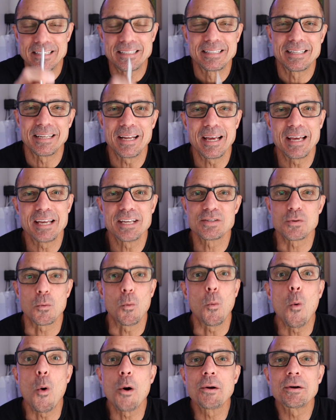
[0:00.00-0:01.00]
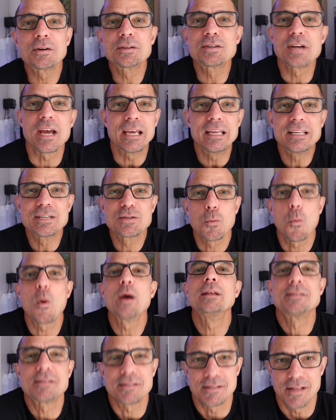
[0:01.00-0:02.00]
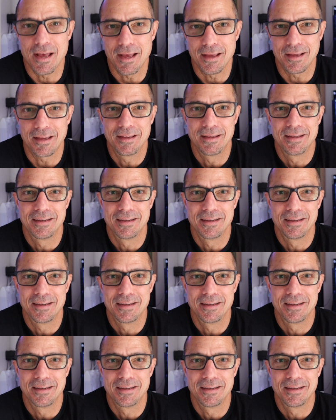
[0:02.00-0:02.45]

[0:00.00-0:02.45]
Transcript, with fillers: Today is Water Change Wednesday.